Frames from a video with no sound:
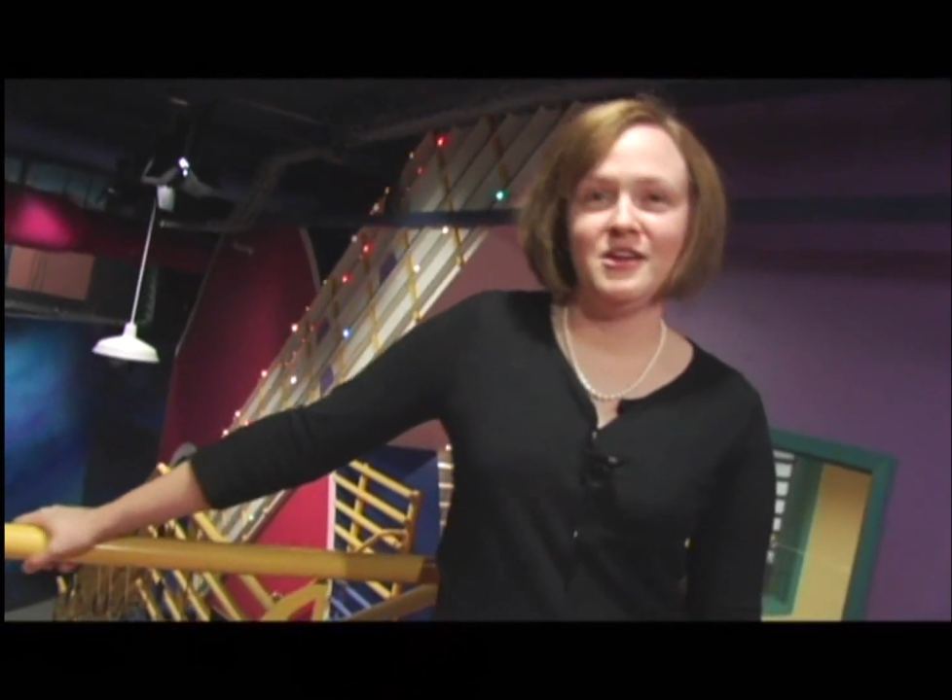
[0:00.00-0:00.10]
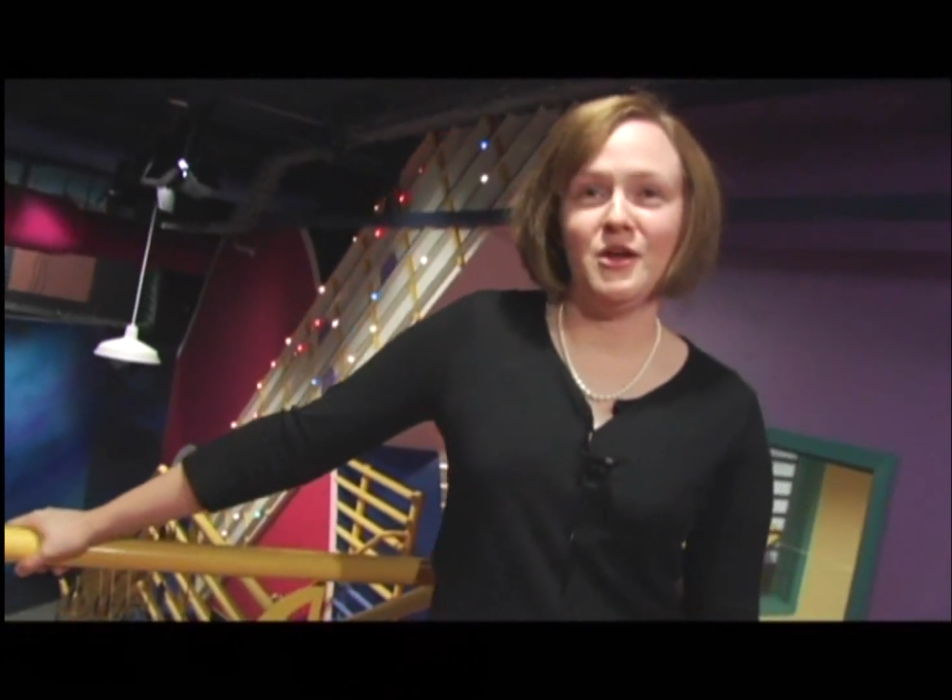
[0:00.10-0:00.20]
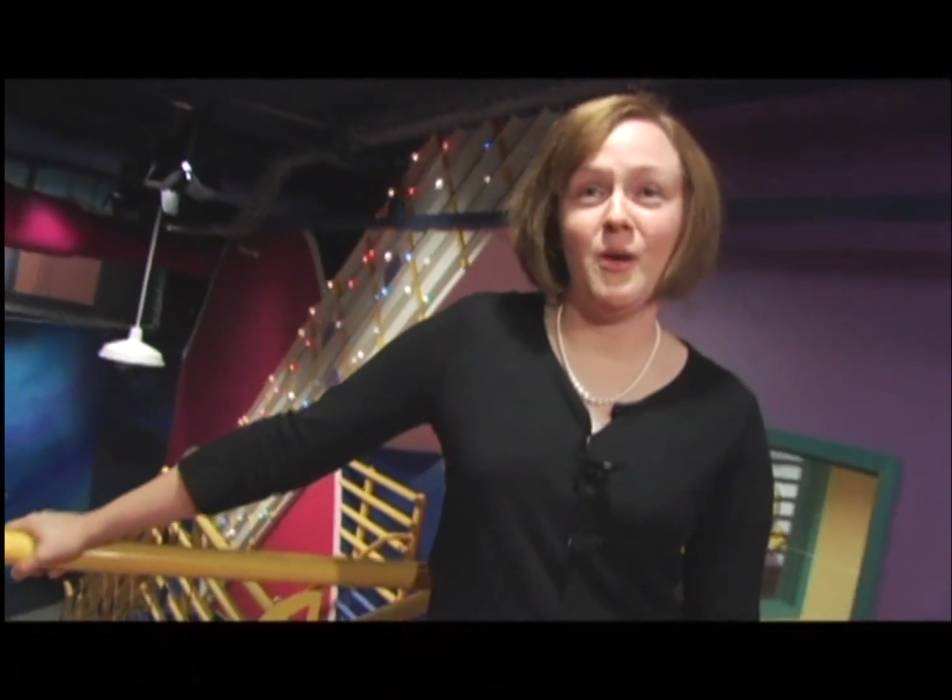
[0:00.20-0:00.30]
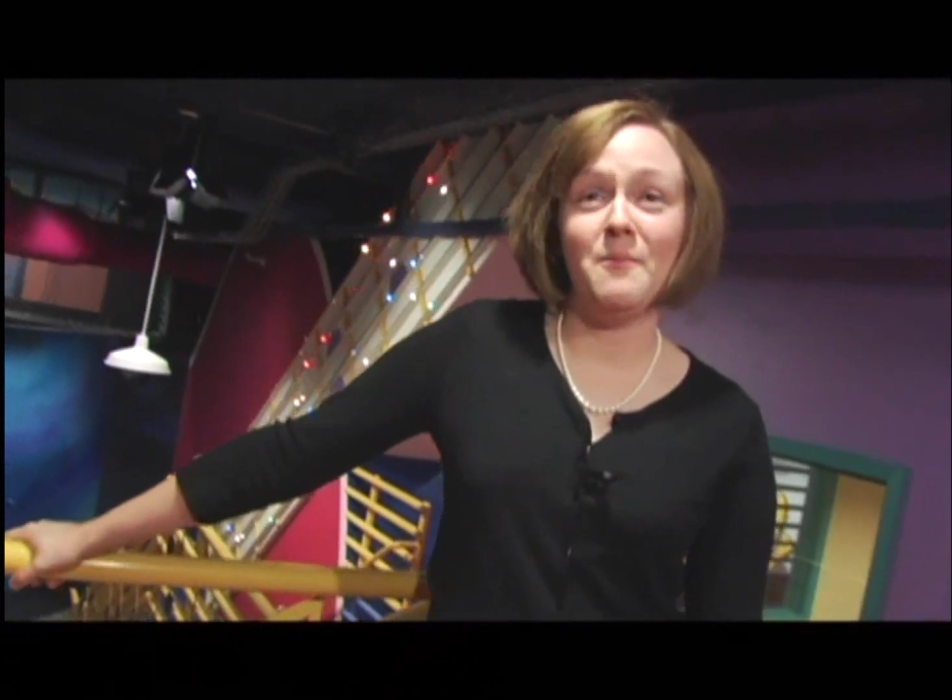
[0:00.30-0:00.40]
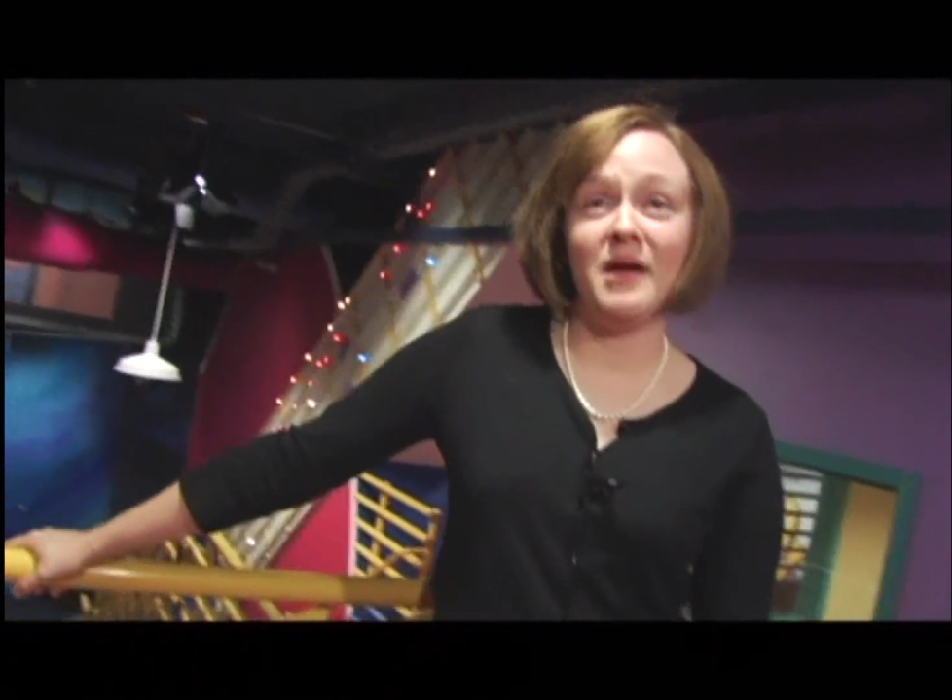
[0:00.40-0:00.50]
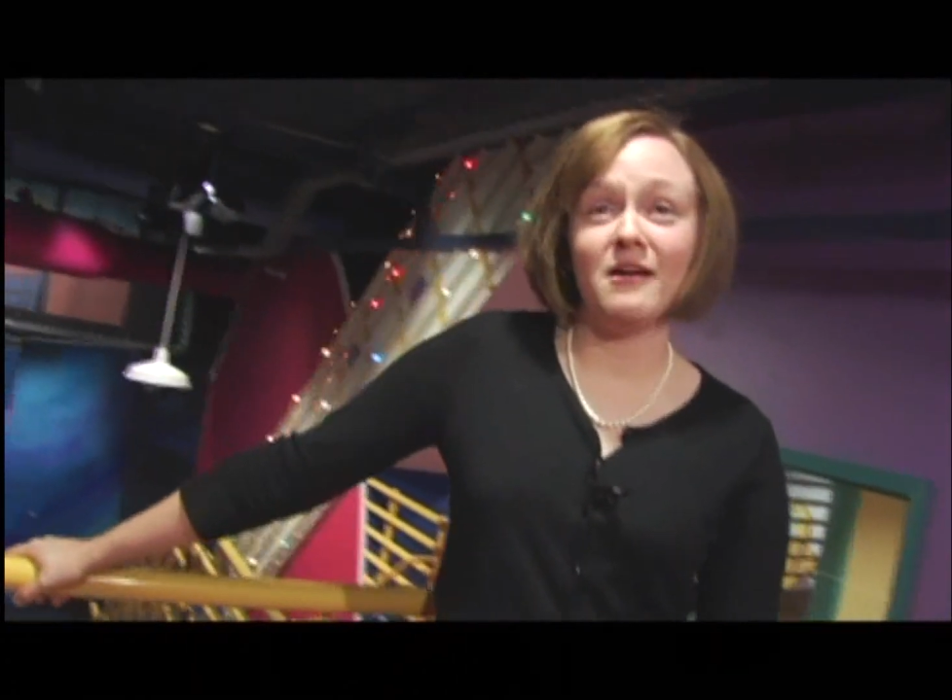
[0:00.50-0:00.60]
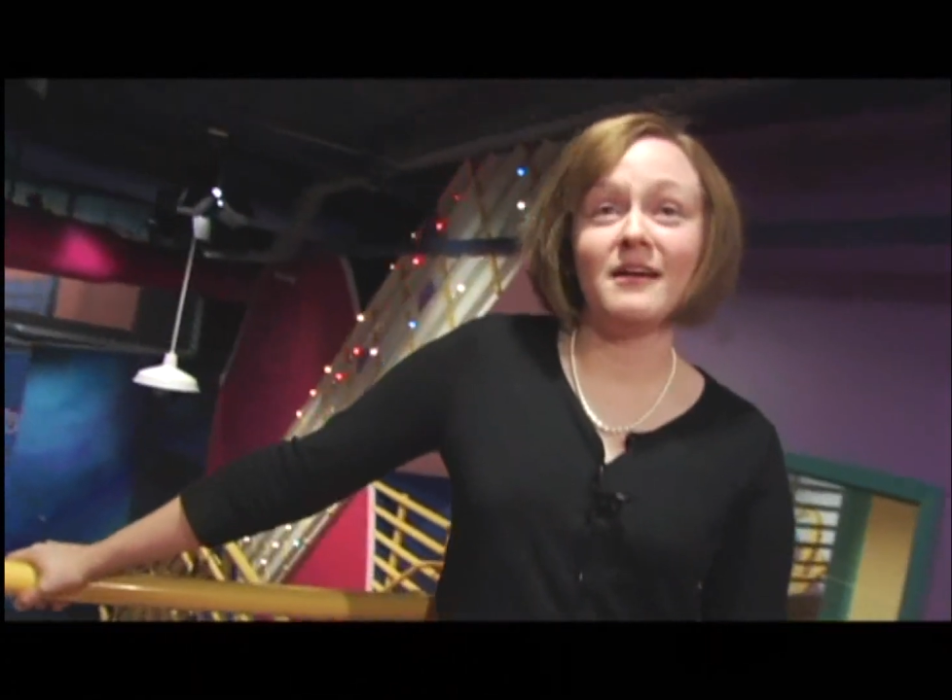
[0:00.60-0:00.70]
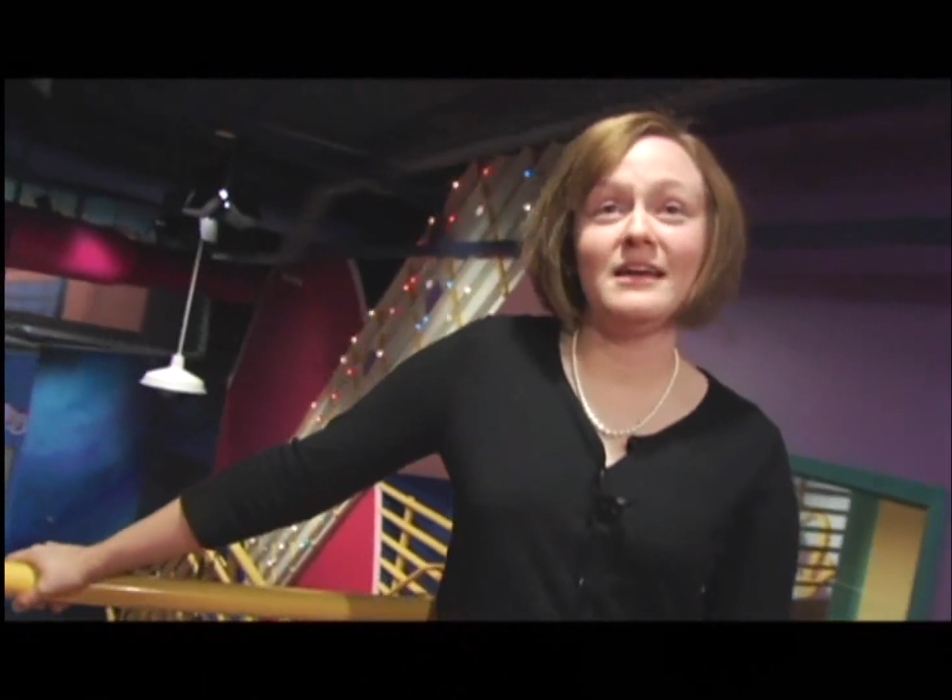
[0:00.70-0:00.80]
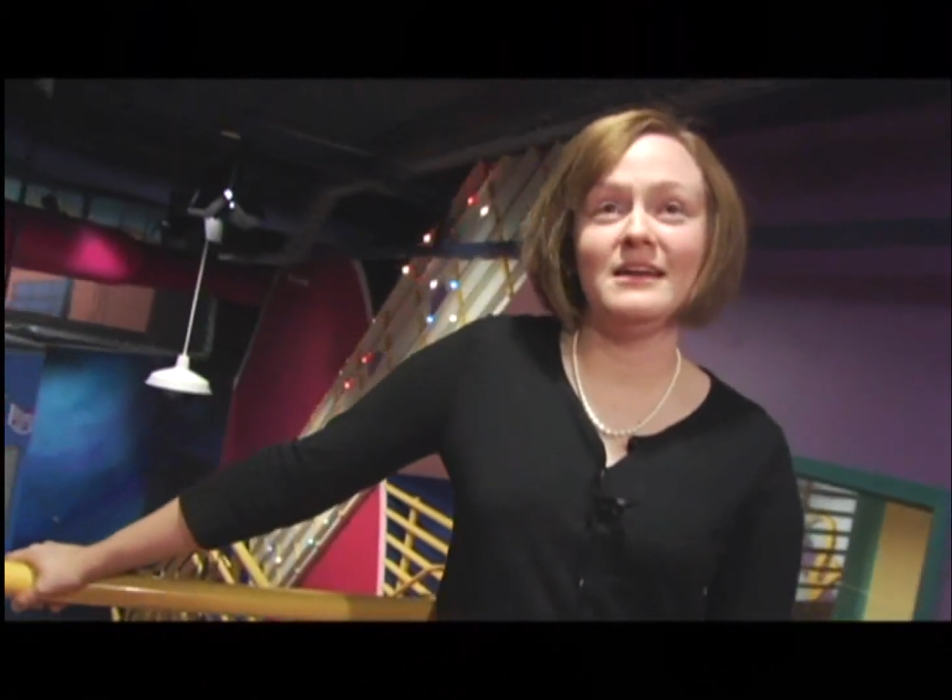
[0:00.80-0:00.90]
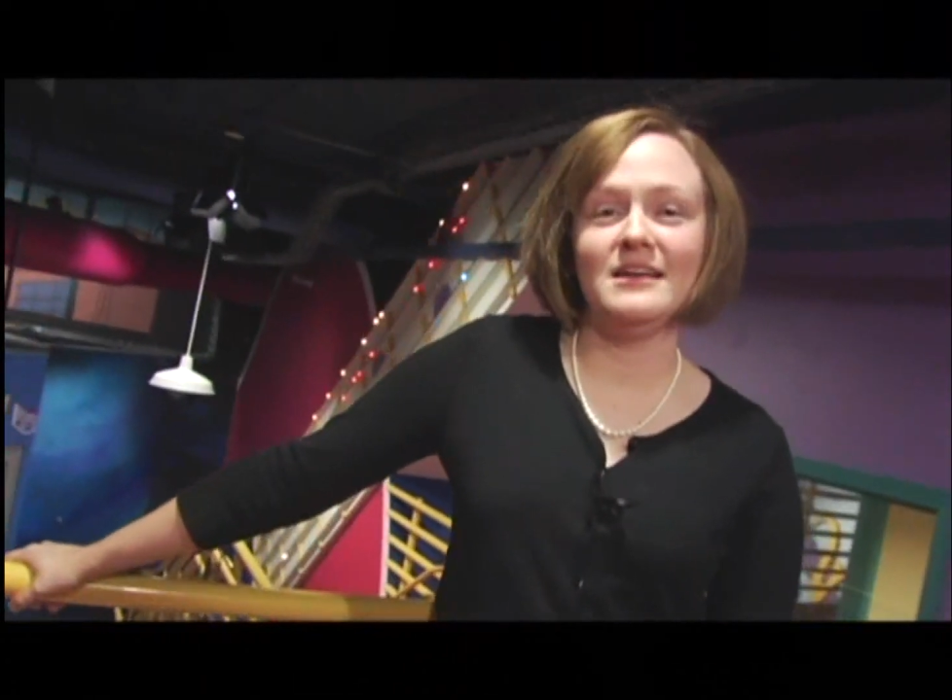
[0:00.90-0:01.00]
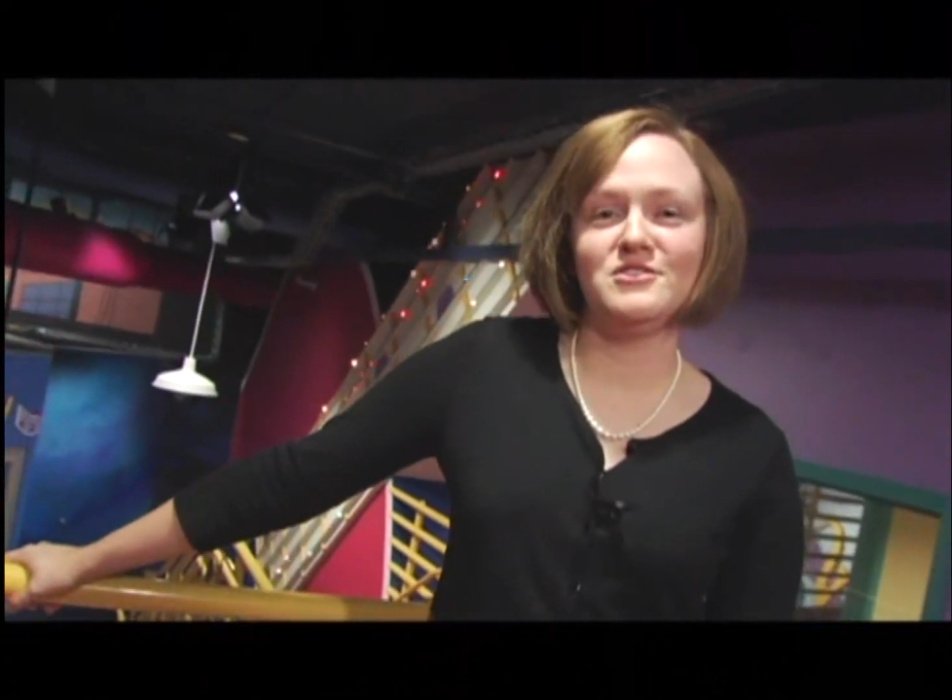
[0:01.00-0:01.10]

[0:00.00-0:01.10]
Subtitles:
American